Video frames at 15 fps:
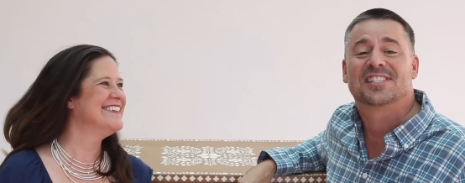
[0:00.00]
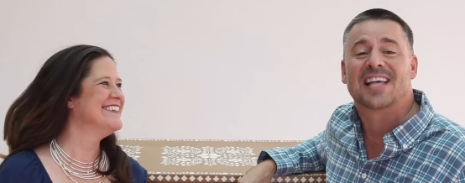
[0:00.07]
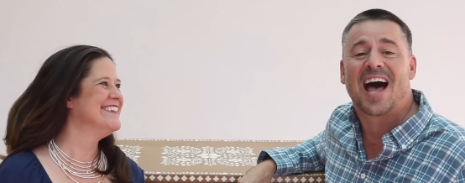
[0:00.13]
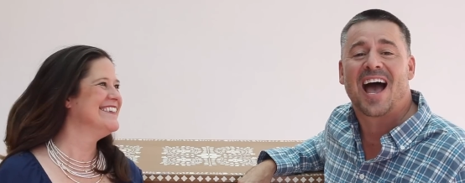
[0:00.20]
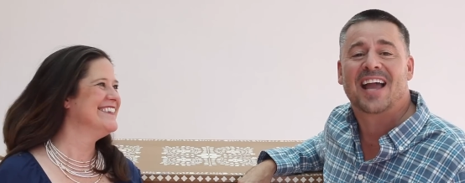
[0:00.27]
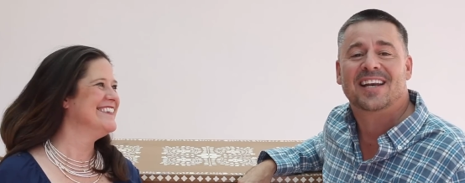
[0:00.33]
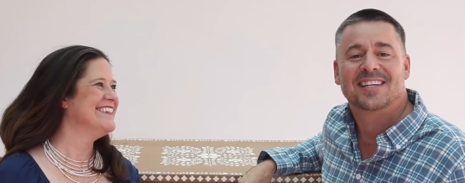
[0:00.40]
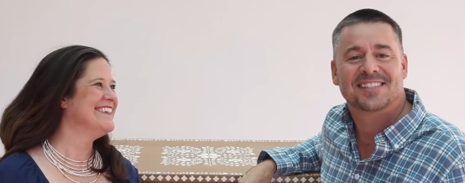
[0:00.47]

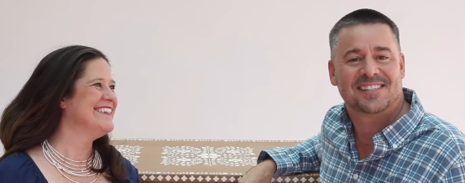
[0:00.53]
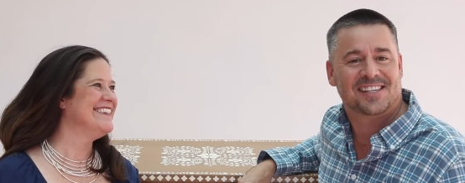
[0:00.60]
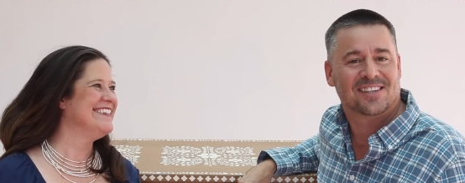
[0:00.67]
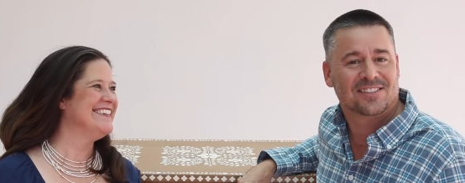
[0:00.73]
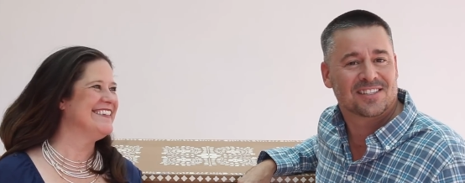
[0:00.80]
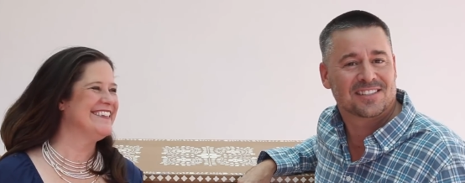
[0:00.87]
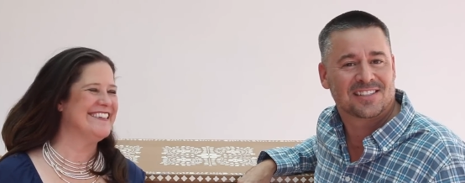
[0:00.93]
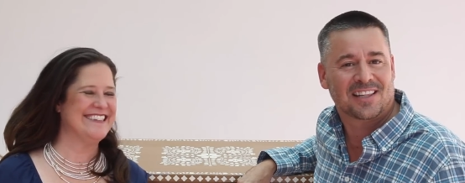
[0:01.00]
Speaker 1: signed,
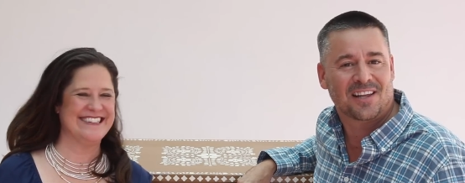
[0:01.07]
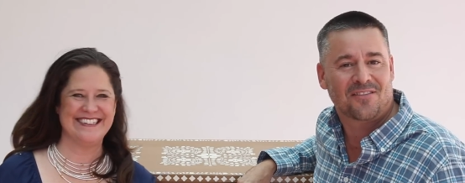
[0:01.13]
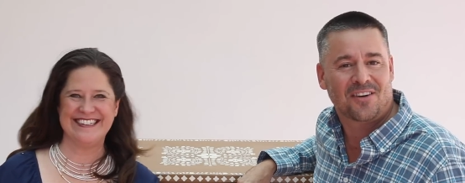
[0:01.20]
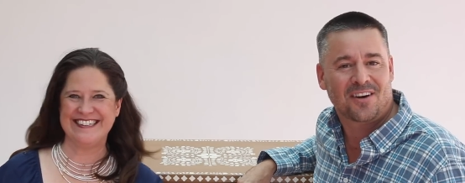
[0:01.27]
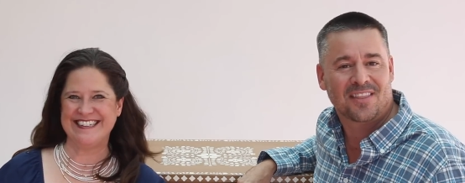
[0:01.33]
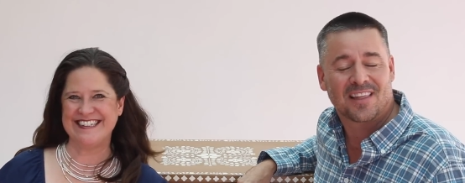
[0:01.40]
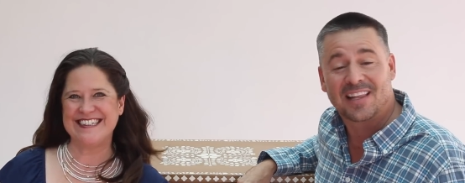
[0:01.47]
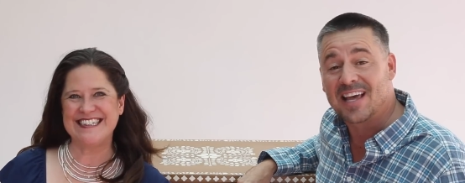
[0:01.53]
sealed, and
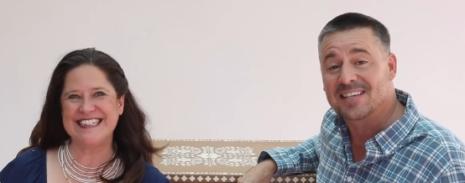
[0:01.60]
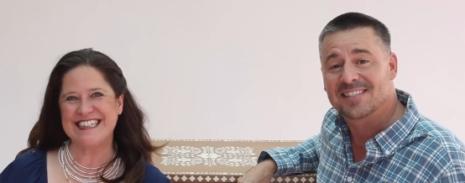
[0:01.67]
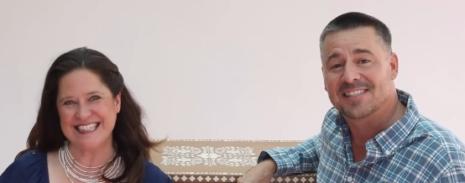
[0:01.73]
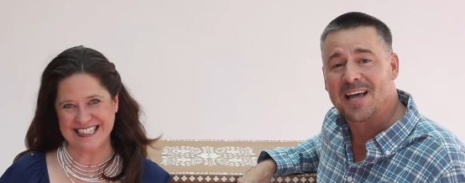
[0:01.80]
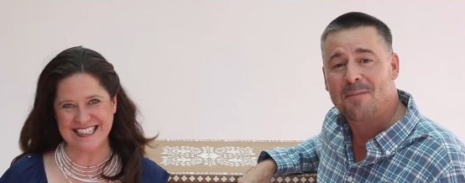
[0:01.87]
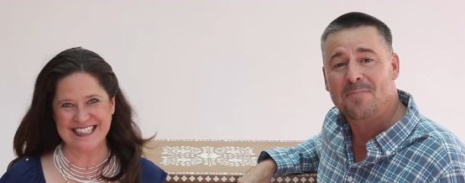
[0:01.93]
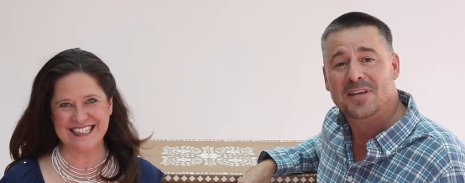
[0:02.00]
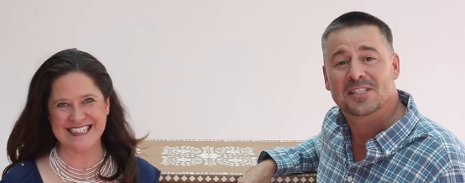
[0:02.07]
delivered. The last
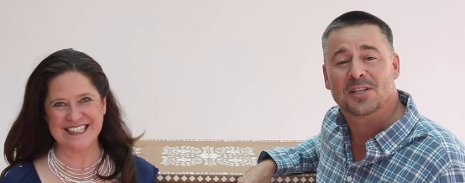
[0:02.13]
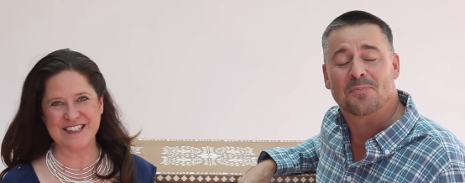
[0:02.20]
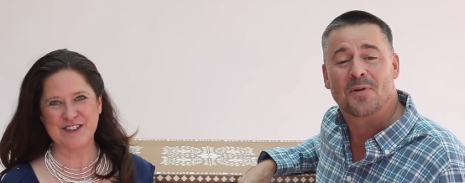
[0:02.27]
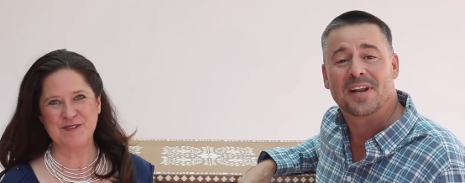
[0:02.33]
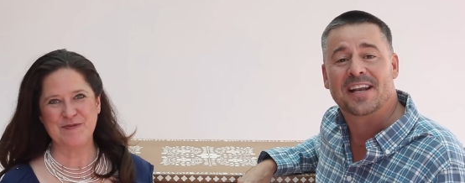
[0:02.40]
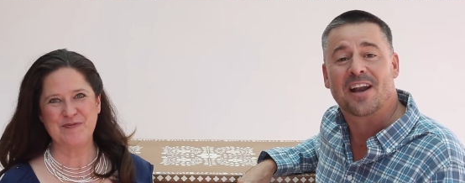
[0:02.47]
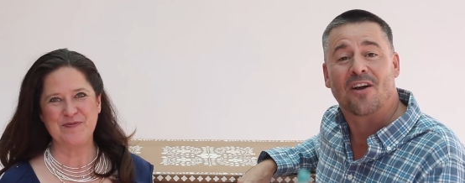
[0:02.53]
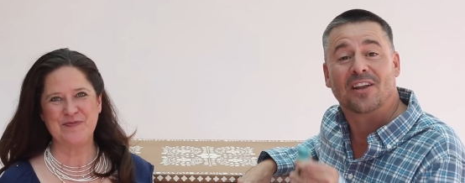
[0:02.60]
step is to
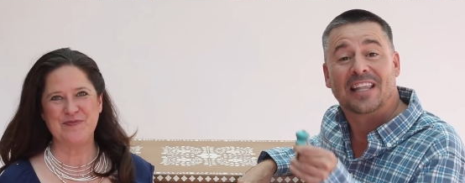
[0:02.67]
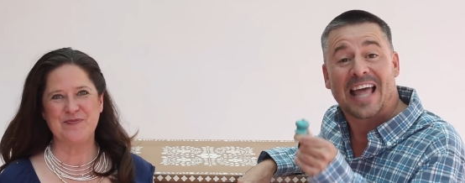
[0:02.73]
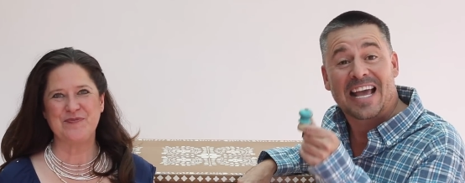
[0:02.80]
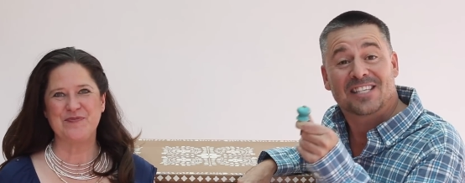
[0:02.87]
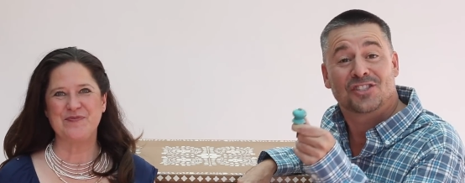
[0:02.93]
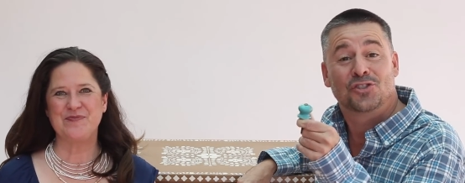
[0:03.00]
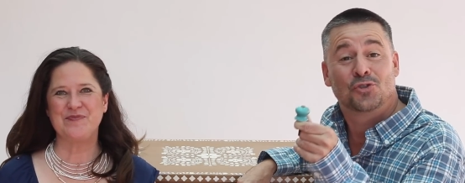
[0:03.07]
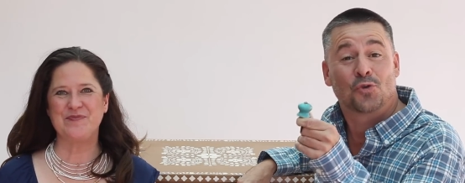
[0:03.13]
put in our
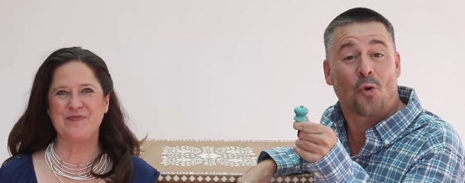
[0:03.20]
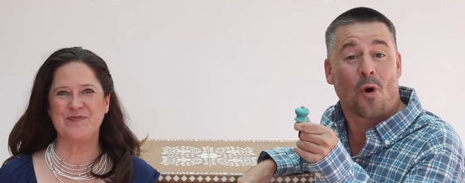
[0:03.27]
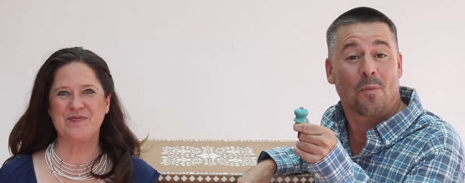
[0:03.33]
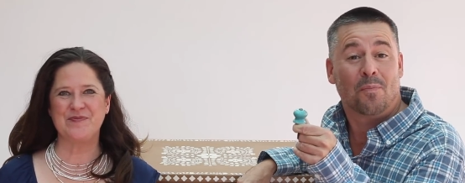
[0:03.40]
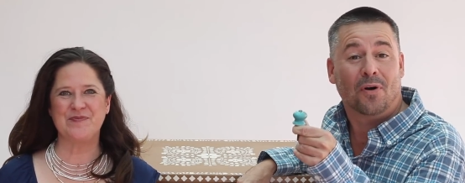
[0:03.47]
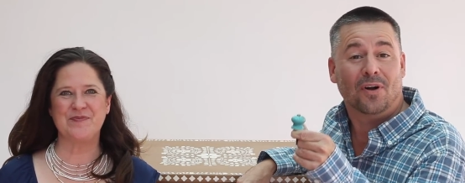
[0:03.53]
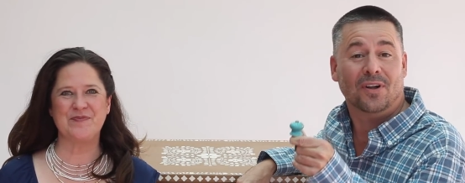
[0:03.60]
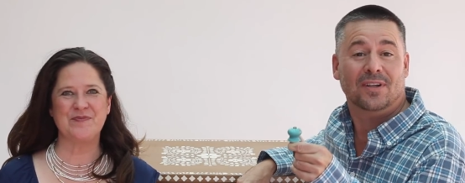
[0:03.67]
last drawer
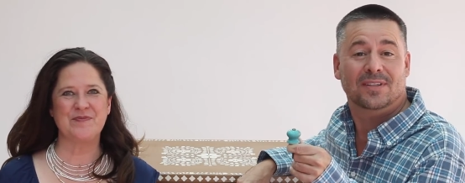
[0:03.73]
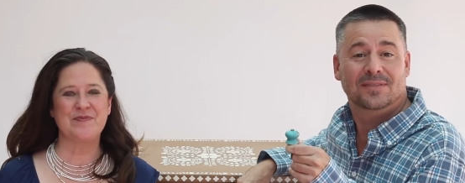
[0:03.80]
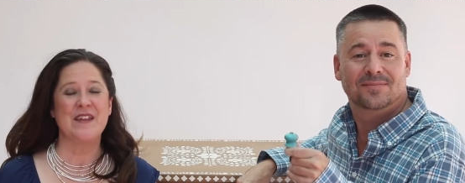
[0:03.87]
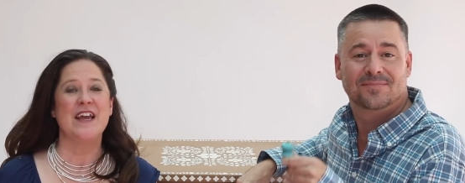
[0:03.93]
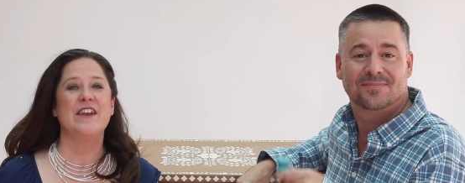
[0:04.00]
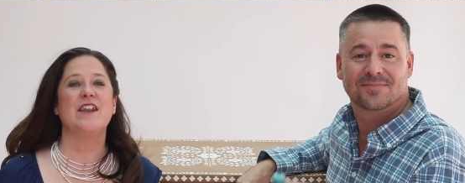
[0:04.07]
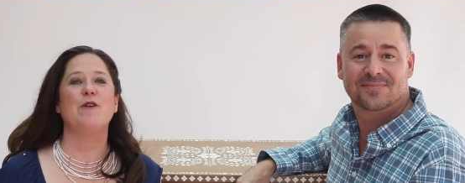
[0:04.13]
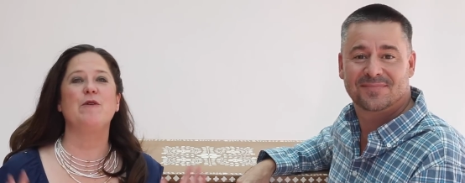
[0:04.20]
pull.
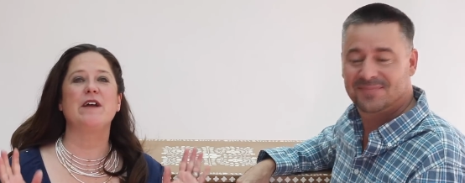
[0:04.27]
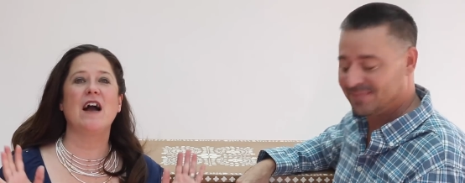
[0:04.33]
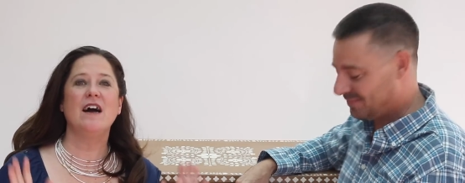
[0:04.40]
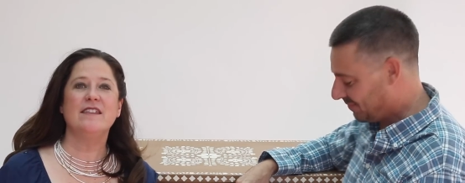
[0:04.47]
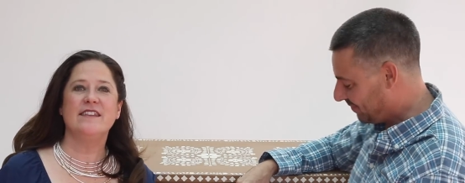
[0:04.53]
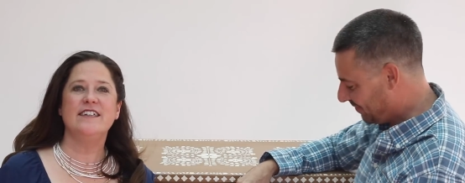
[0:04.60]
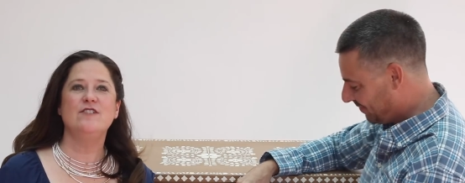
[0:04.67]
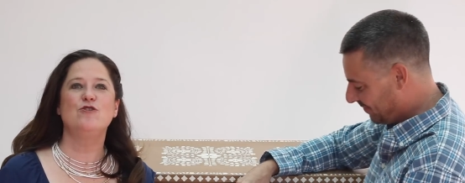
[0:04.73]
Speaker 2: Now, we
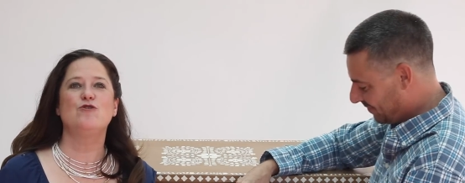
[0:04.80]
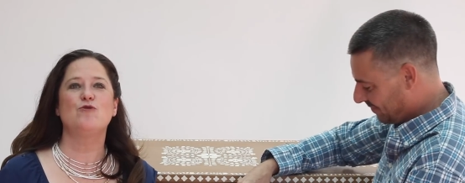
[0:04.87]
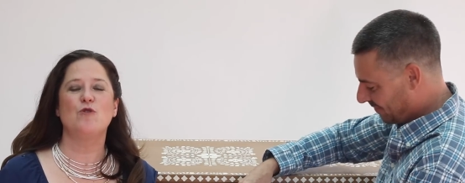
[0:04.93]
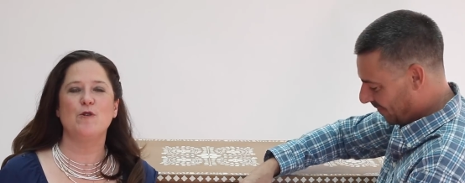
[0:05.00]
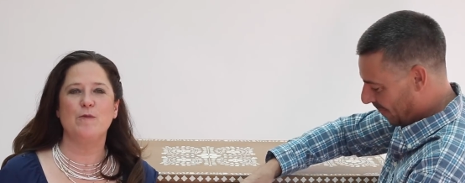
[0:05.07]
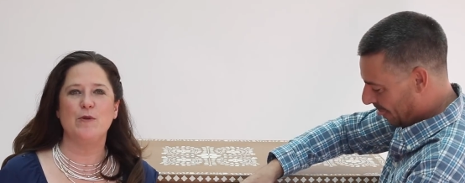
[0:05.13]
got these drawer